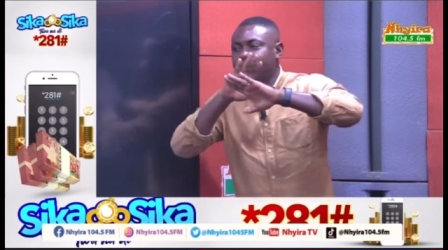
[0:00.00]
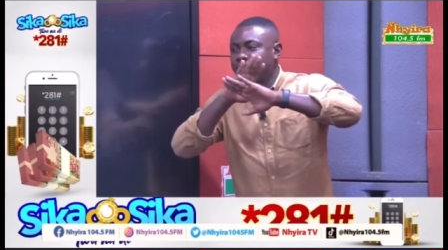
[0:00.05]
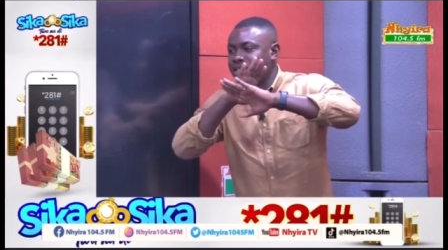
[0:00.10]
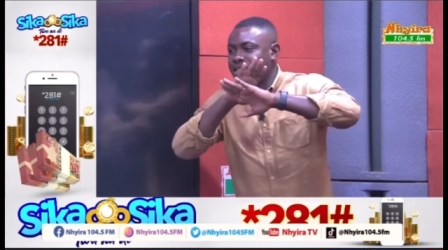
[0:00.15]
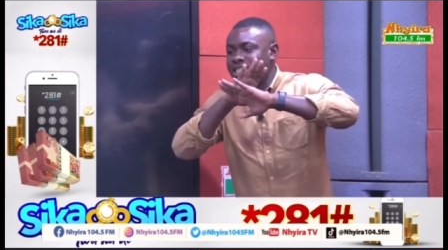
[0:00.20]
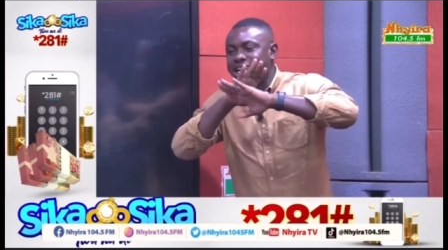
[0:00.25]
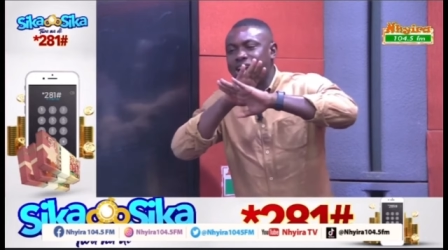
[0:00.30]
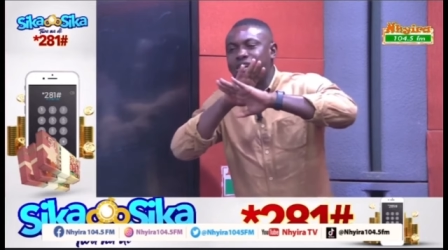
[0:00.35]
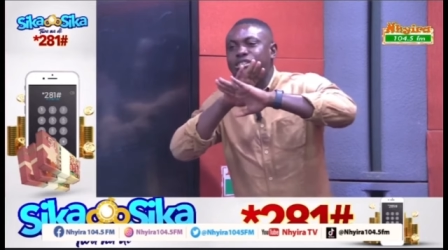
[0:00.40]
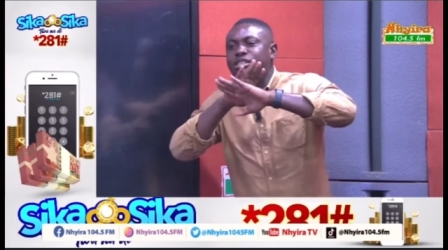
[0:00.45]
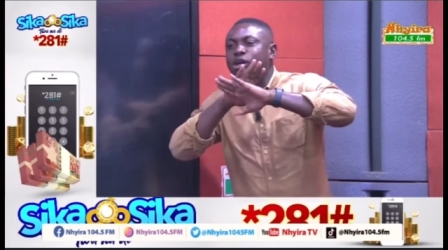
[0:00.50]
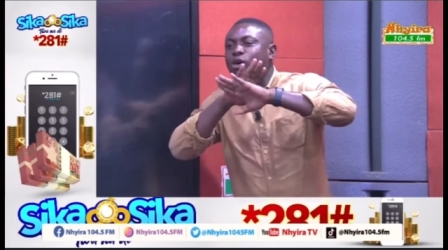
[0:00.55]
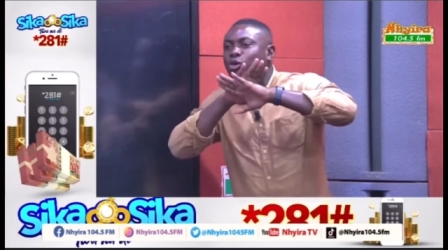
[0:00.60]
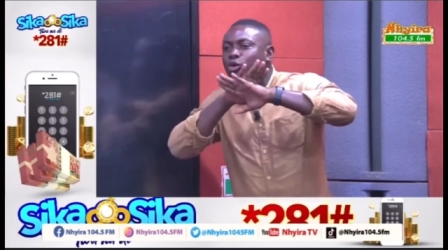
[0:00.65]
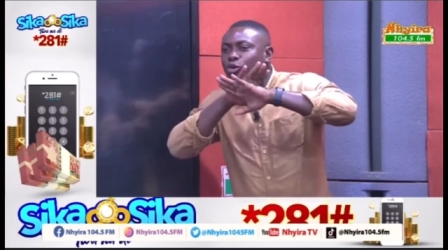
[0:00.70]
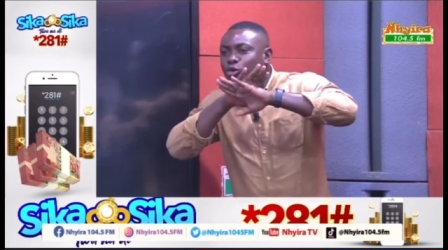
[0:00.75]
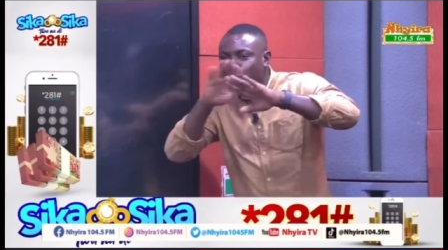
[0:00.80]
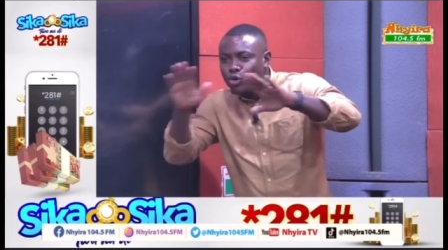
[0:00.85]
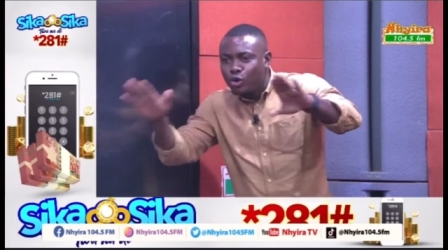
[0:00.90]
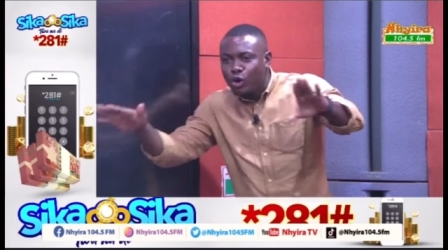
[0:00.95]
There is a
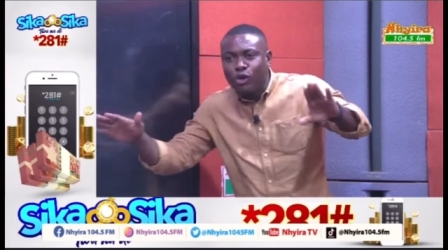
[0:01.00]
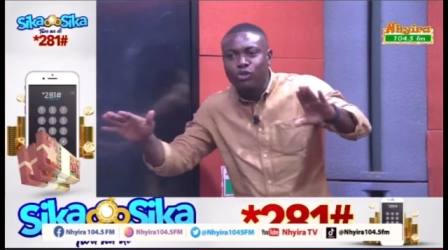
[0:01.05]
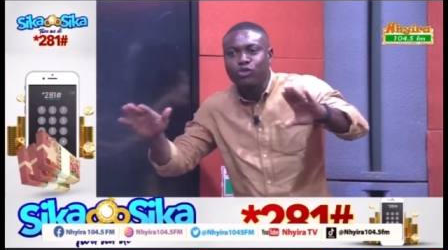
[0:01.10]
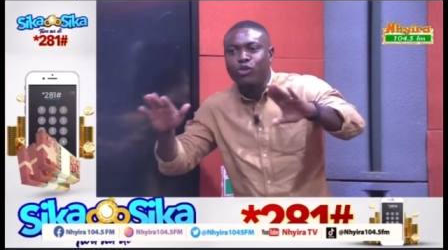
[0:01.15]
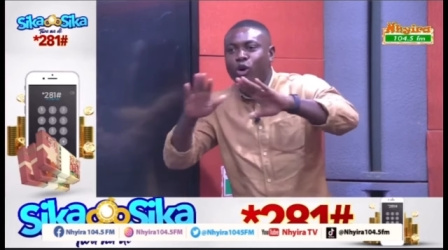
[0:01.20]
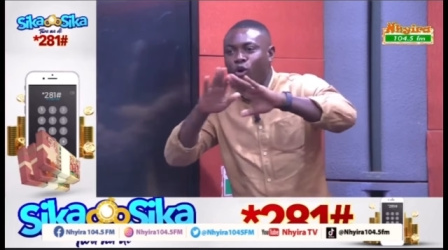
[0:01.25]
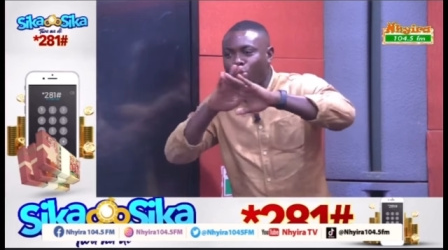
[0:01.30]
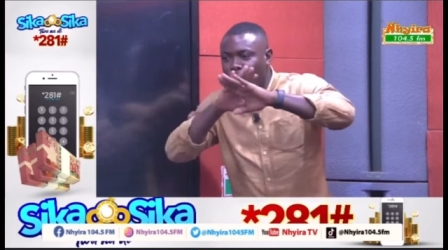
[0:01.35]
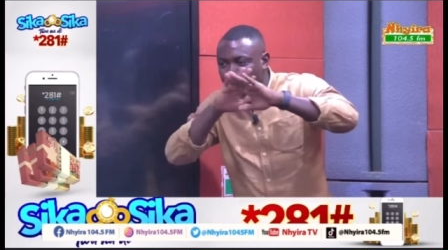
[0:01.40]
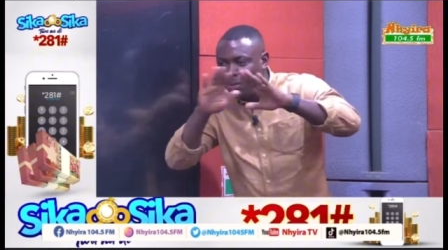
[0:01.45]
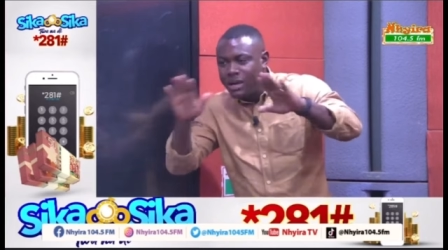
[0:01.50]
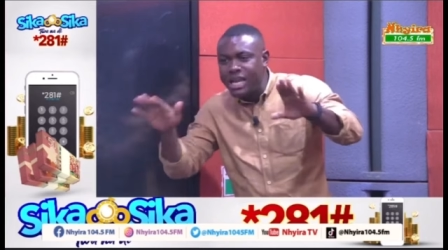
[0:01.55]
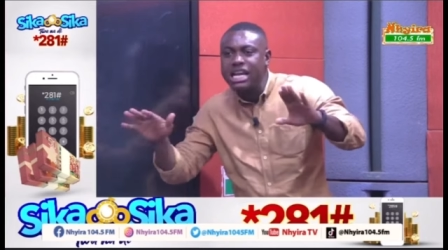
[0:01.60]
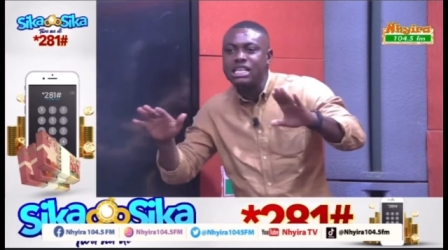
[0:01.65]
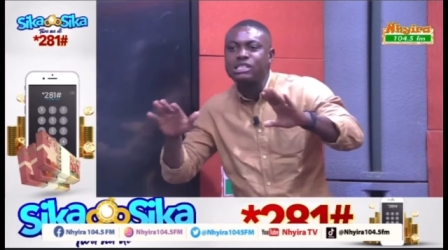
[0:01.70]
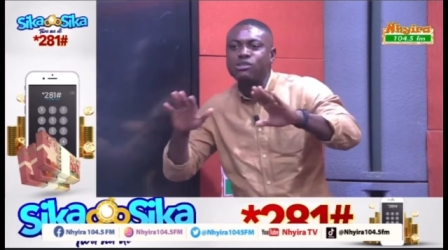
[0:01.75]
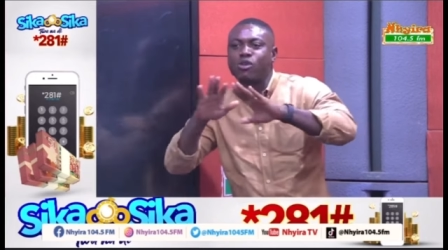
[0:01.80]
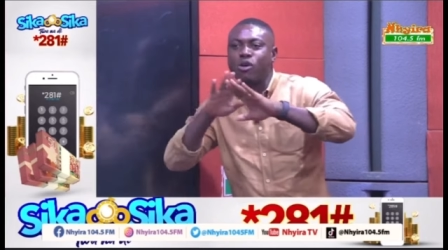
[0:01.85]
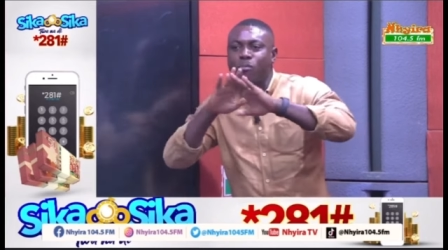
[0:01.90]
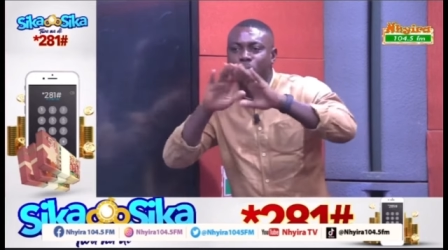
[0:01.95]
lot of players
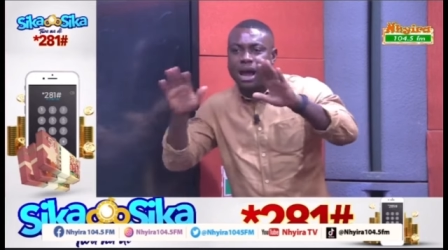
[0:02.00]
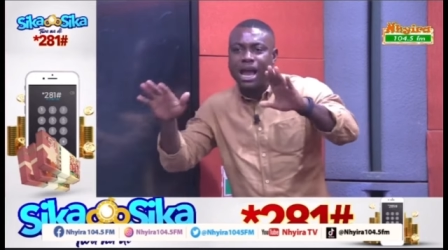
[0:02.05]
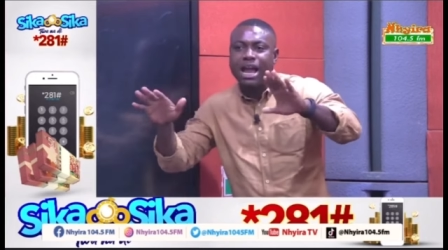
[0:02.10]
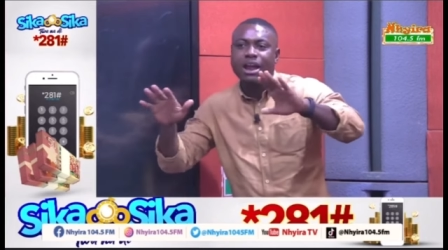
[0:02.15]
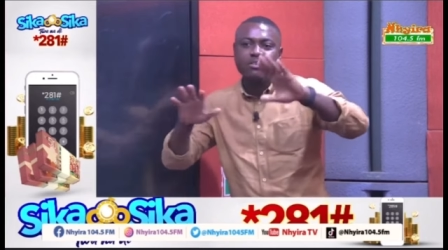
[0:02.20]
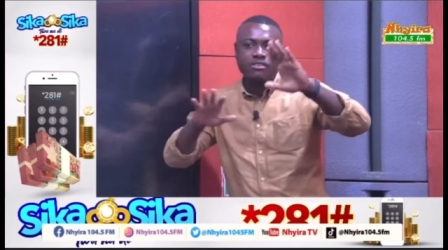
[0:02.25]
who are buying